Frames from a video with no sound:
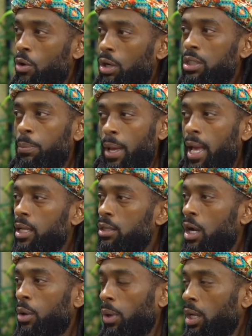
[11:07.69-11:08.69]
on the
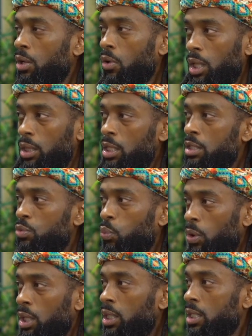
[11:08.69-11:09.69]
path already or at least
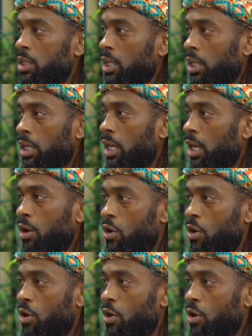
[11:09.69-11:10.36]
willing to get